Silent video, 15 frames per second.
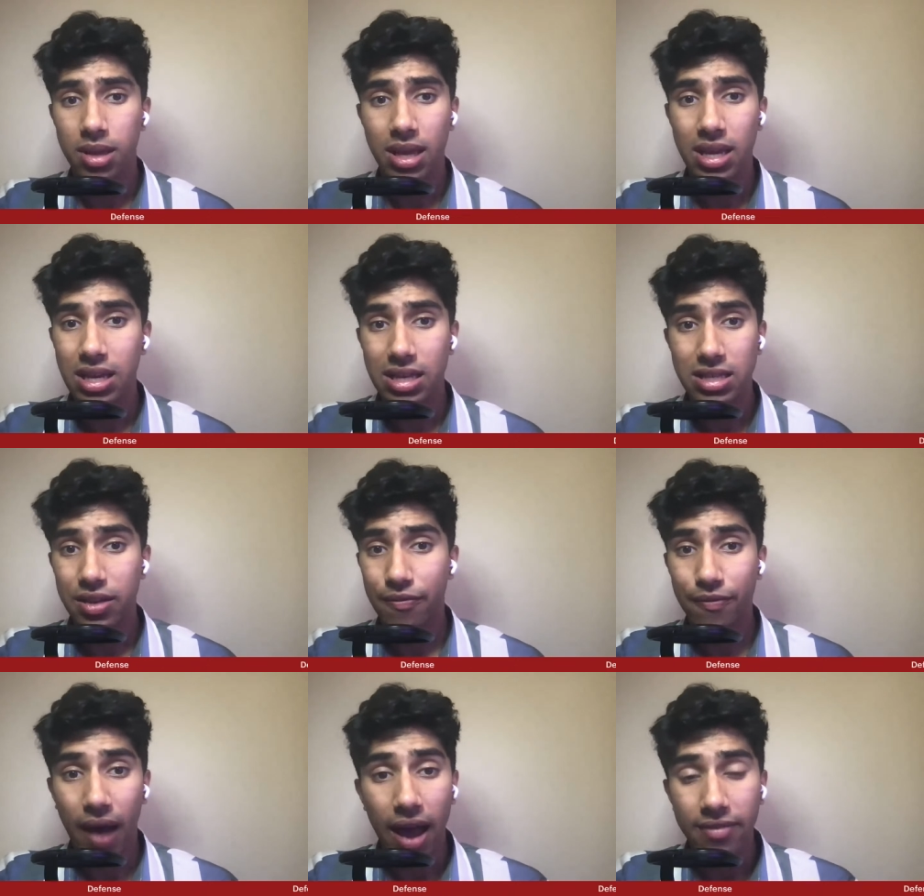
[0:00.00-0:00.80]
He's
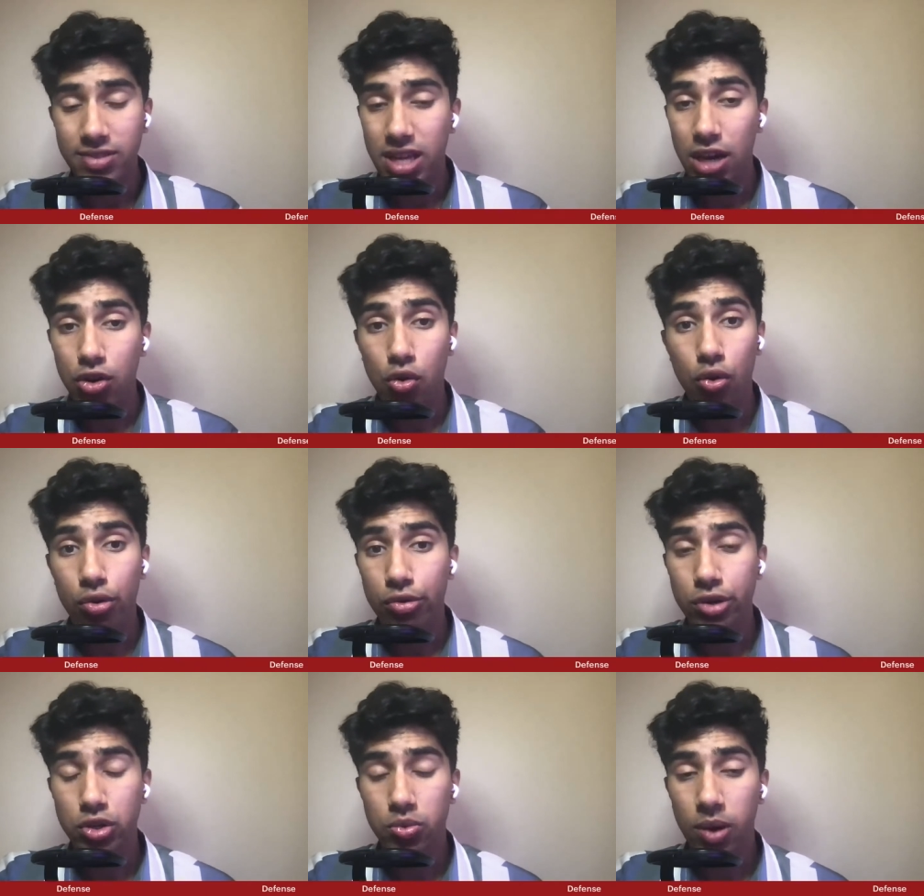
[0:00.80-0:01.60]
a 5'10
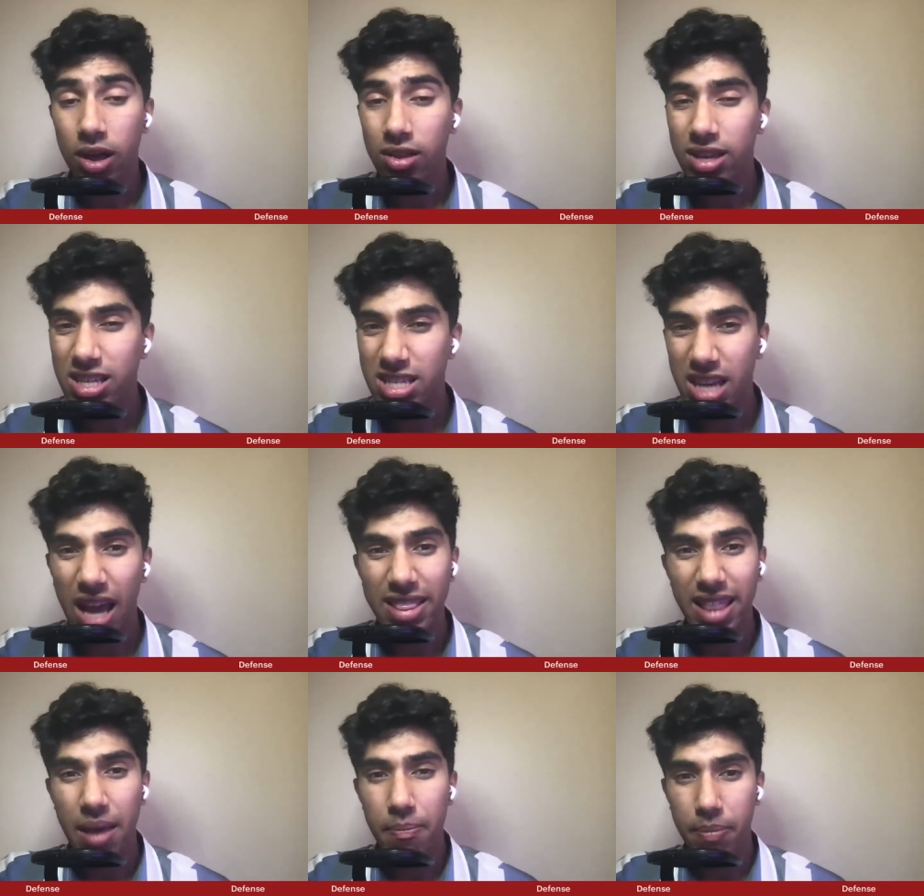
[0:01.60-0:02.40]
corner as well. He's
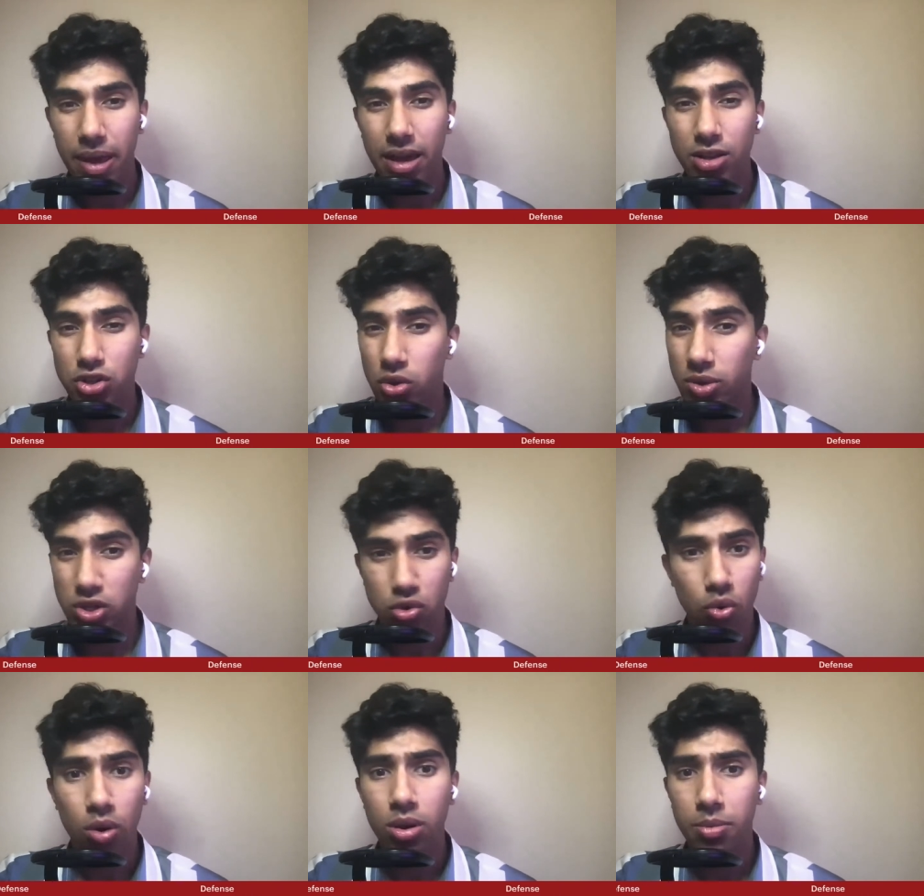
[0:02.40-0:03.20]
not that big, so
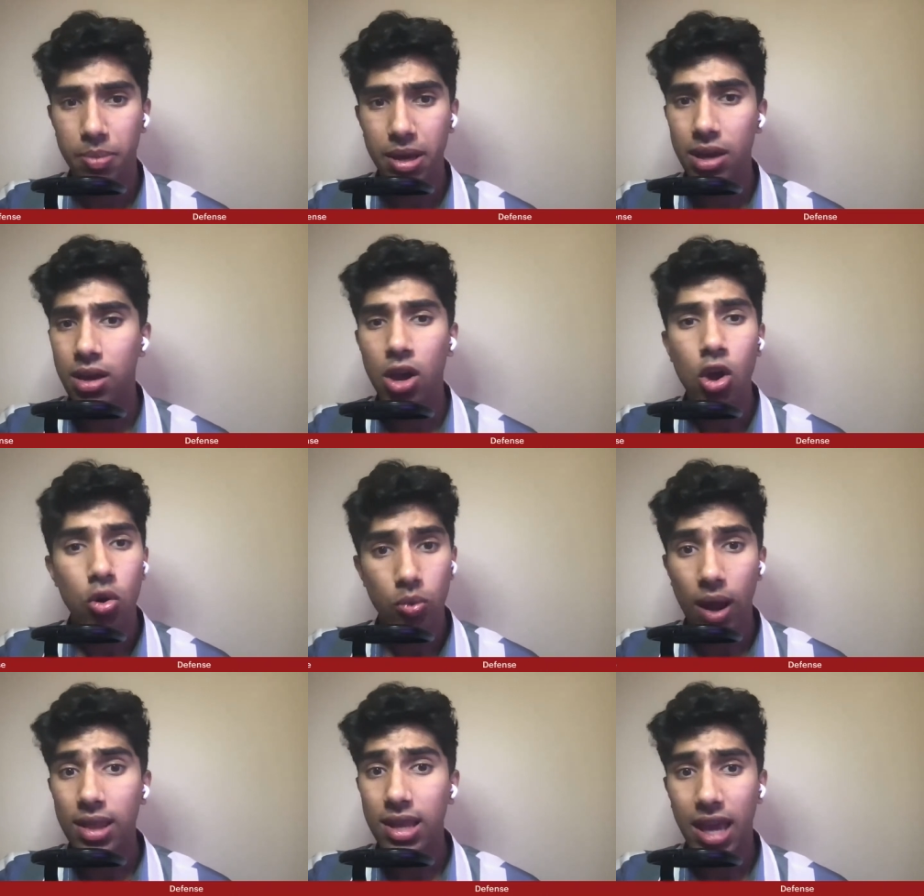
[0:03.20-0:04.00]
he's going to be
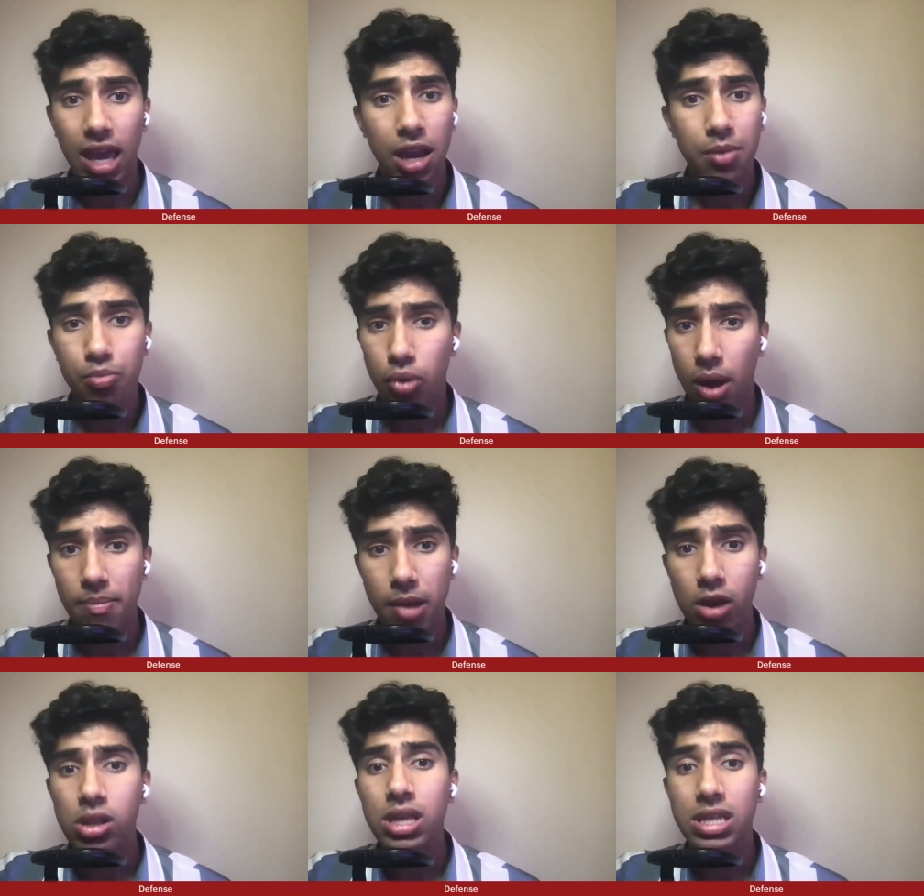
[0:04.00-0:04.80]
relegated
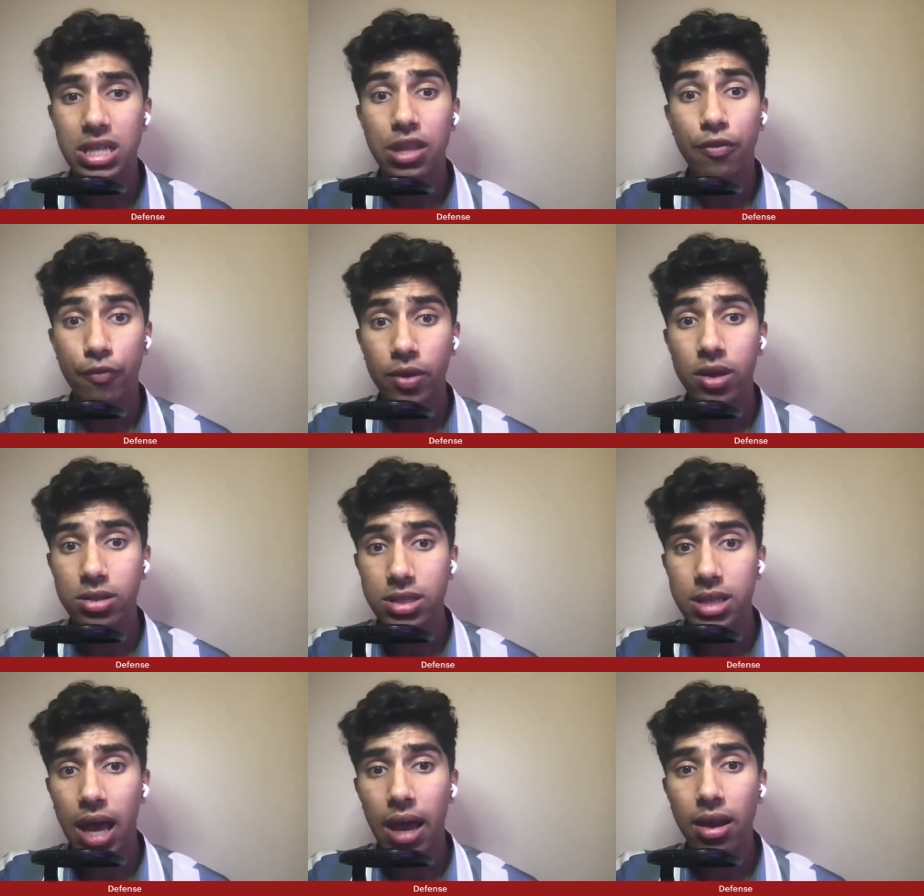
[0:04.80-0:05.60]
primarily to the
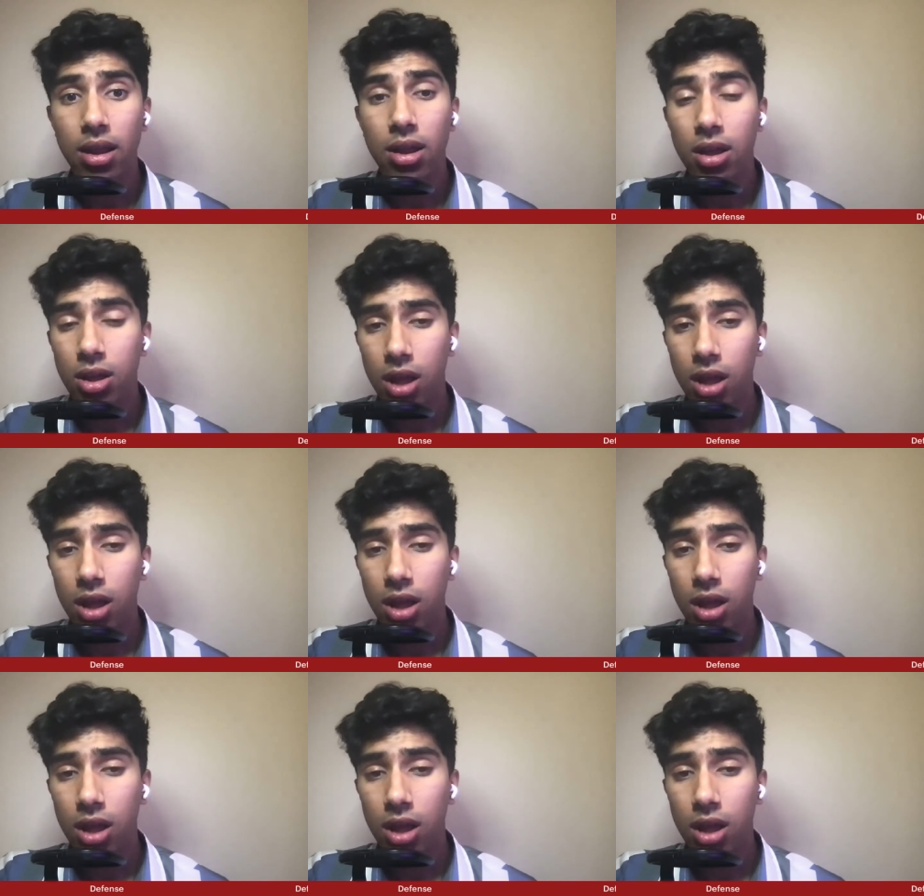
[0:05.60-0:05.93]
field side.